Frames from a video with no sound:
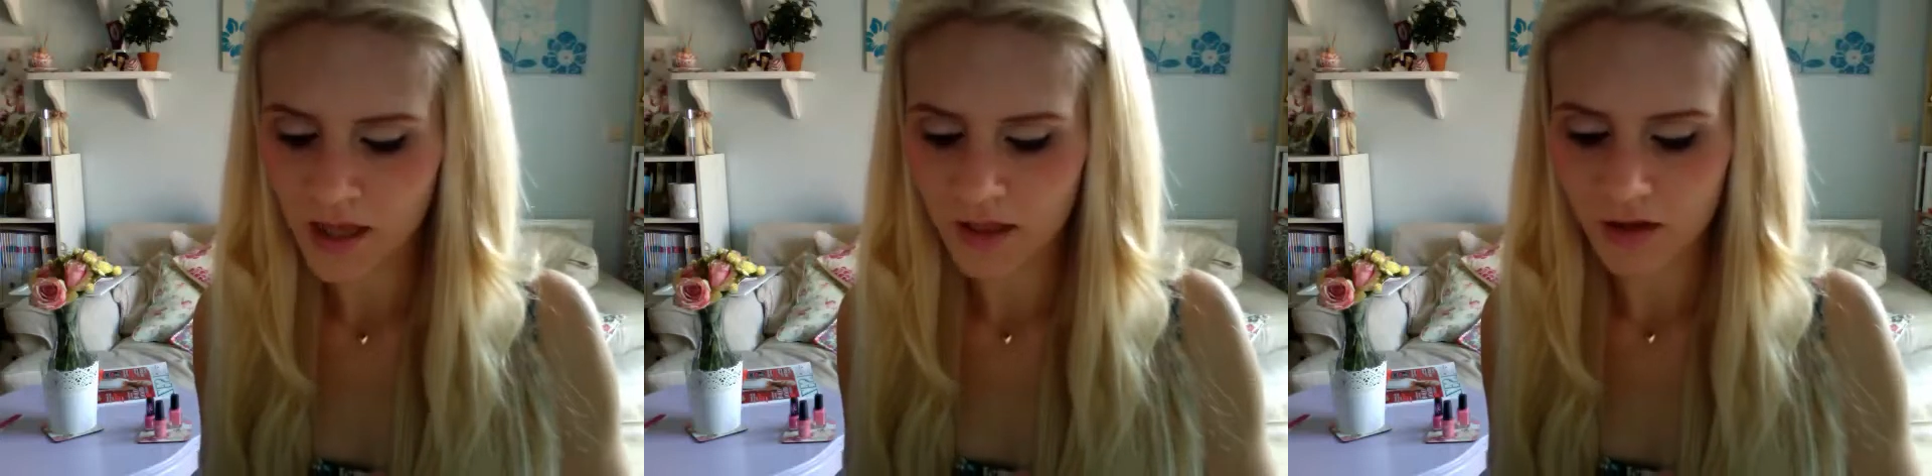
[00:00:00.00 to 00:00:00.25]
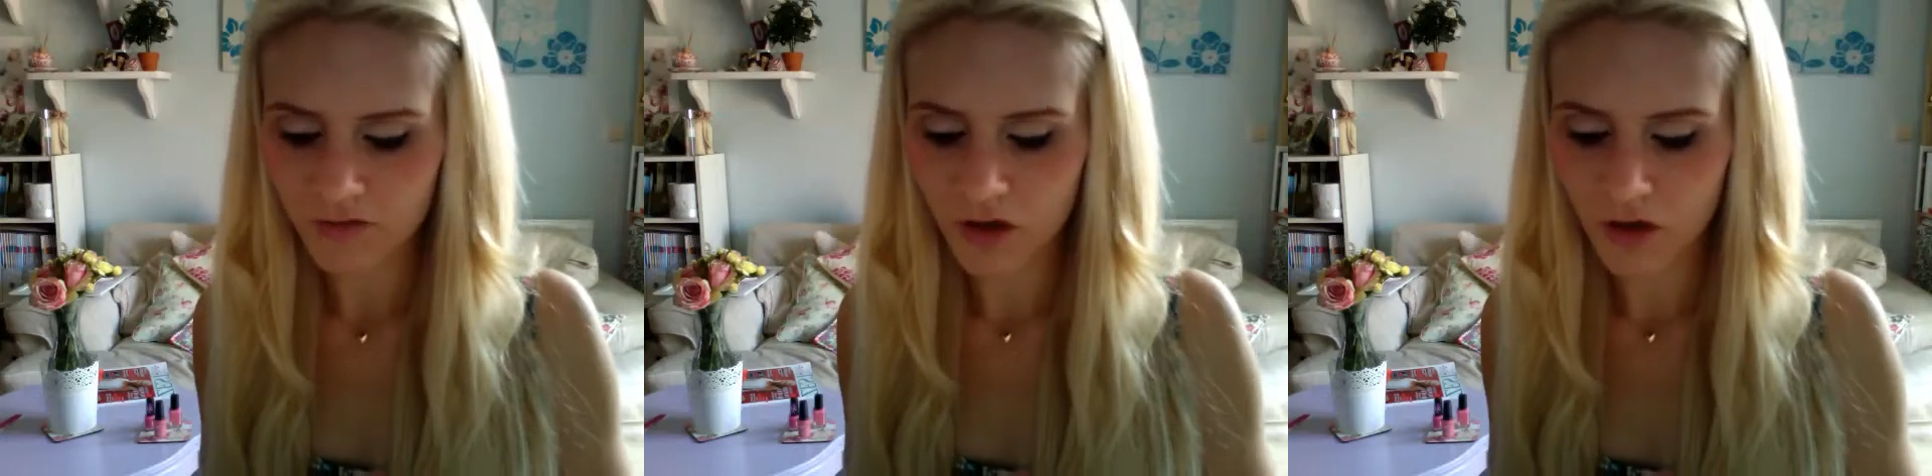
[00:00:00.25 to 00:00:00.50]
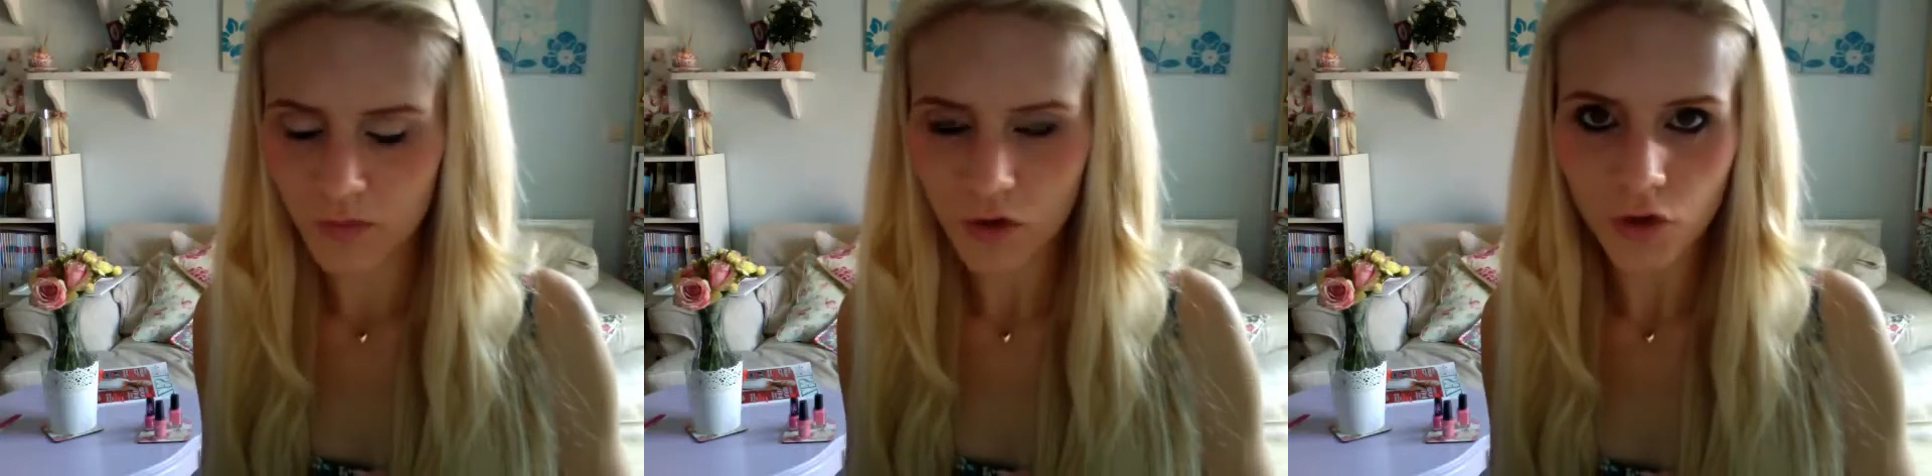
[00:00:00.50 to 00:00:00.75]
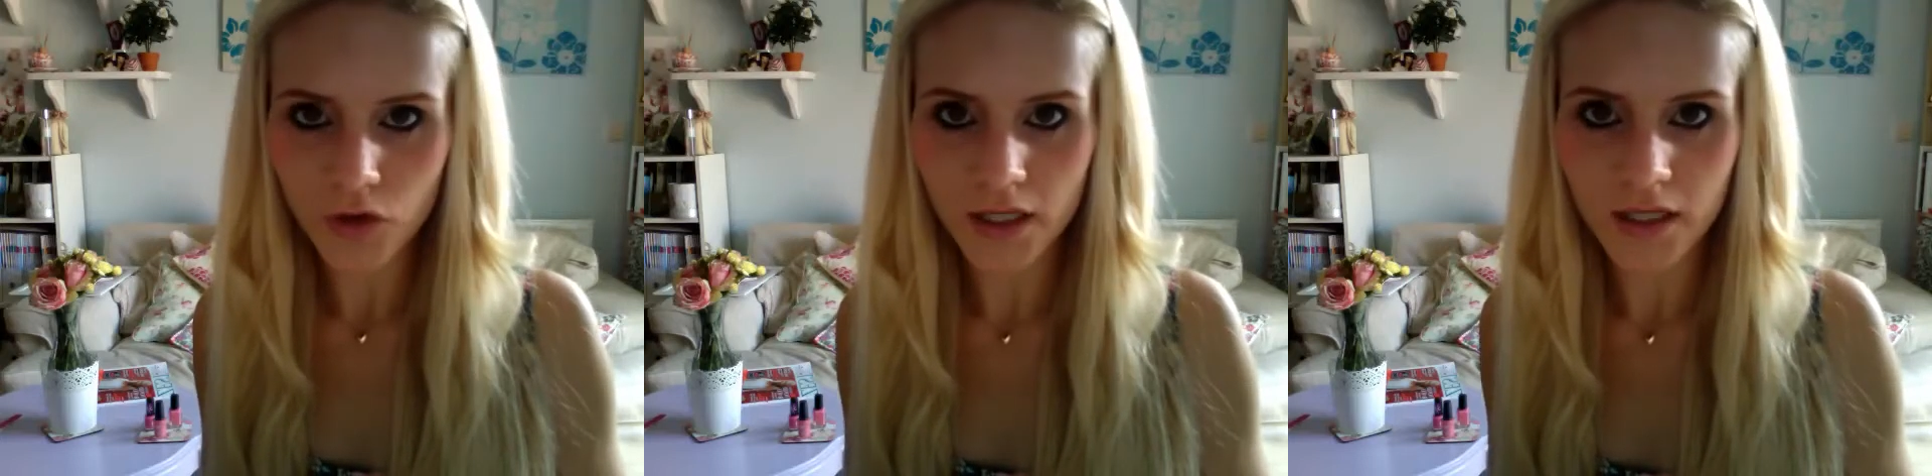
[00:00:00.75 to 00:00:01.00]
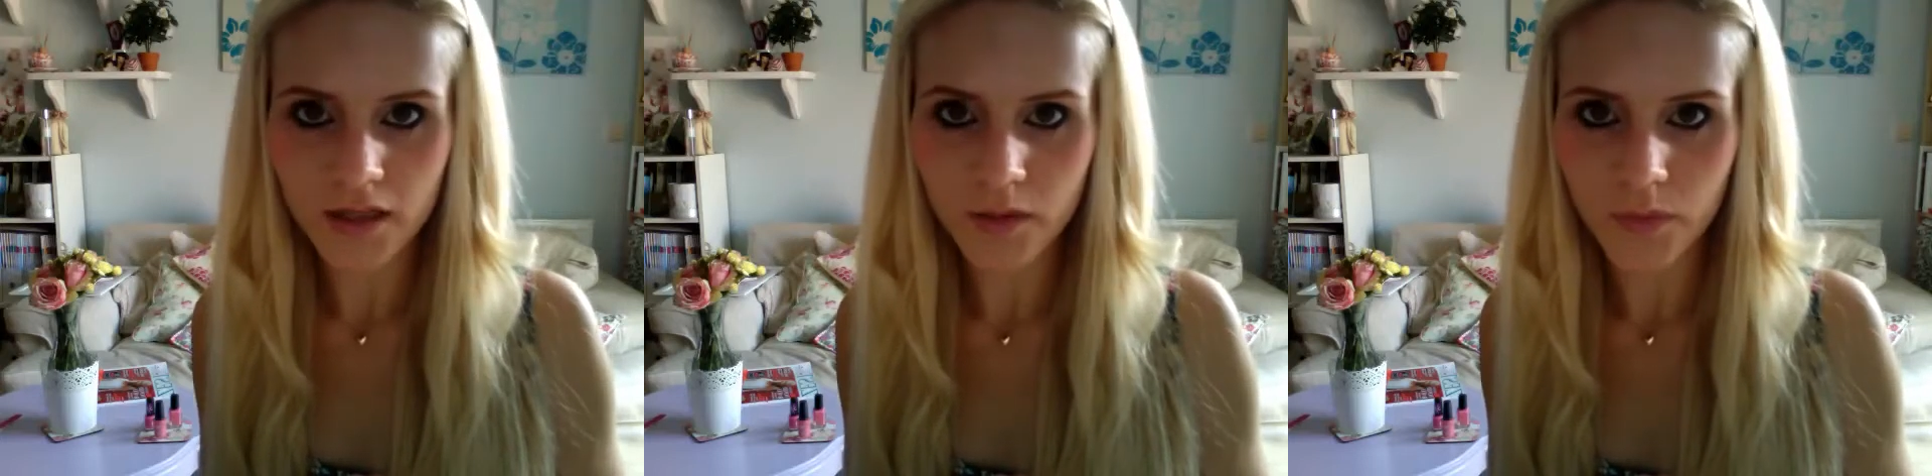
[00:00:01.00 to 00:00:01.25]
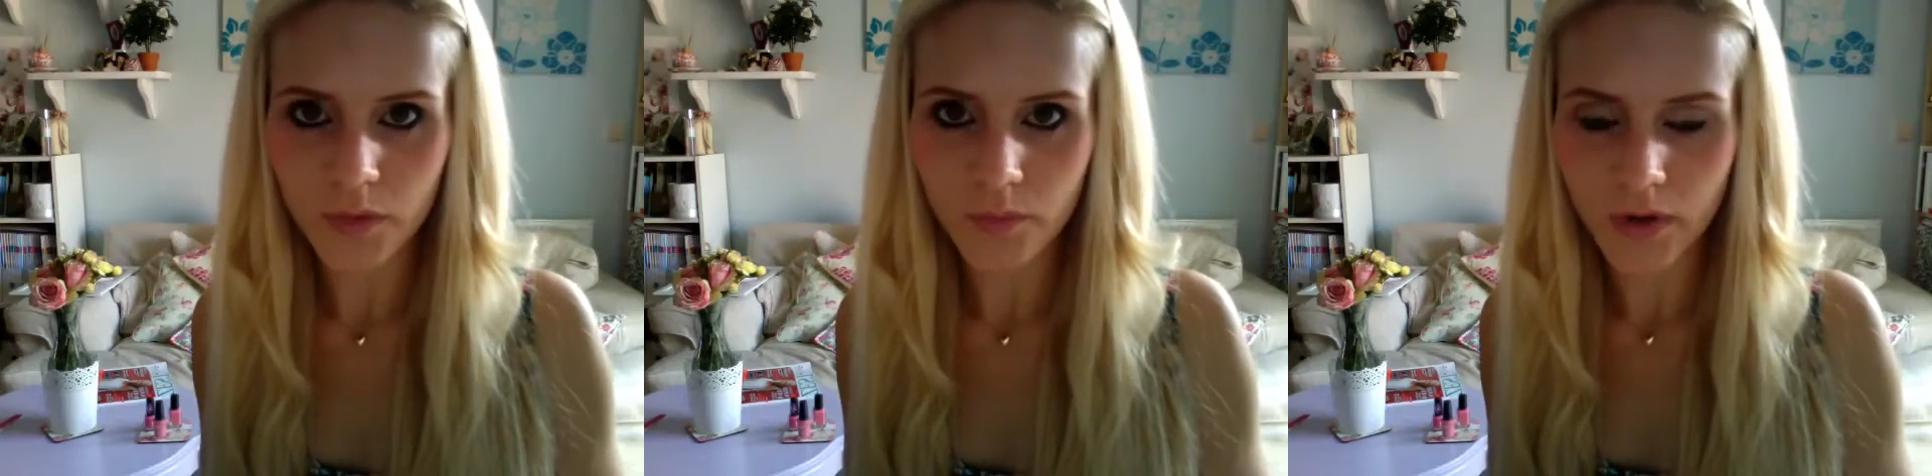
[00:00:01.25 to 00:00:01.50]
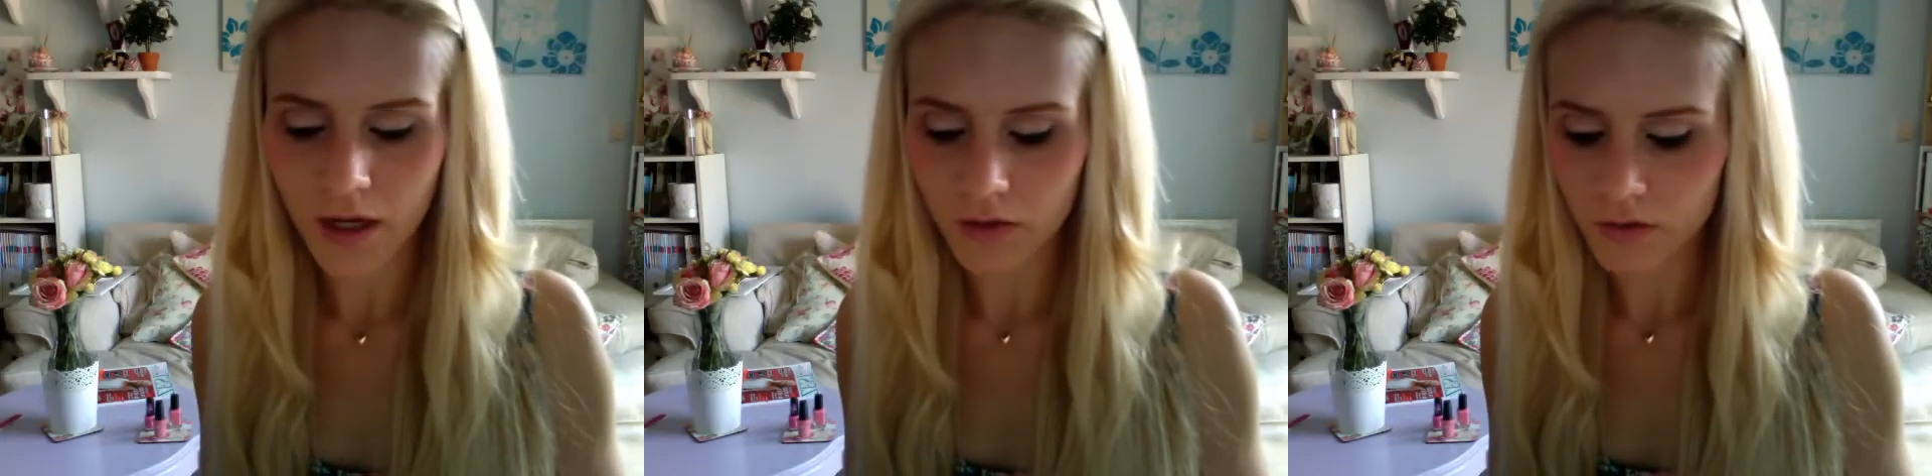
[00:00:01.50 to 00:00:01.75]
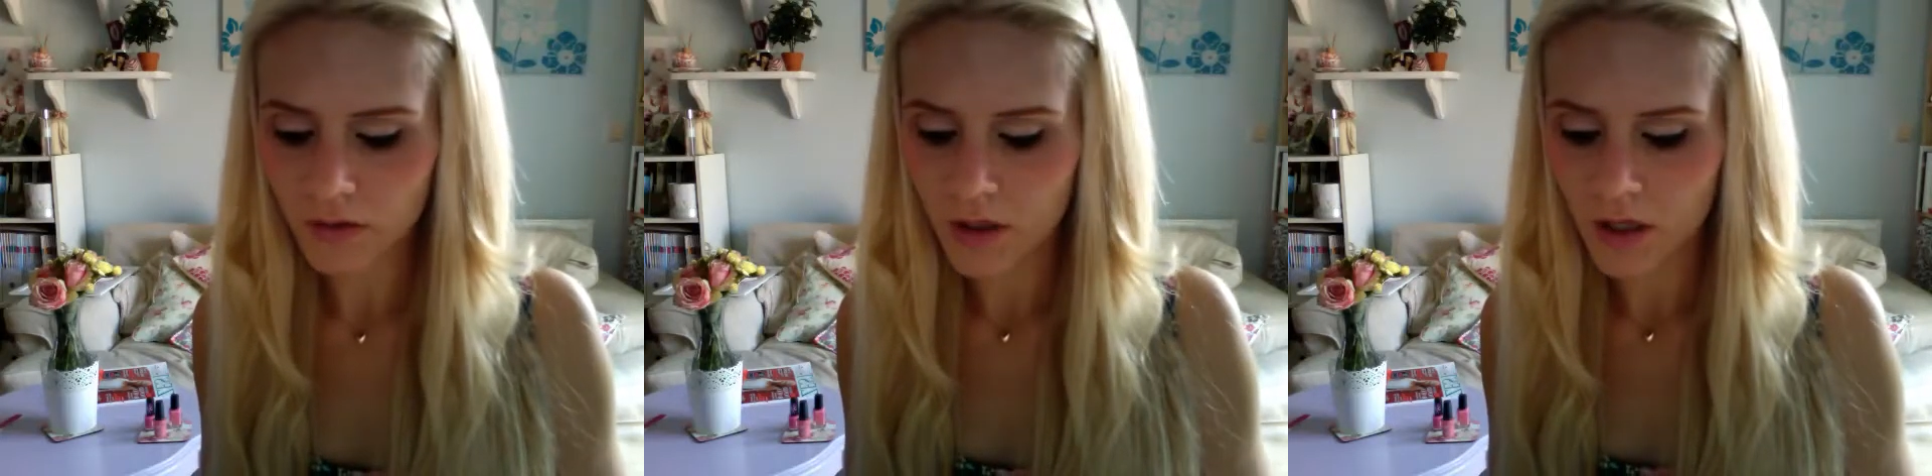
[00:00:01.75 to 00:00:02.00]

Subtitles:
they've got more green in them than brown,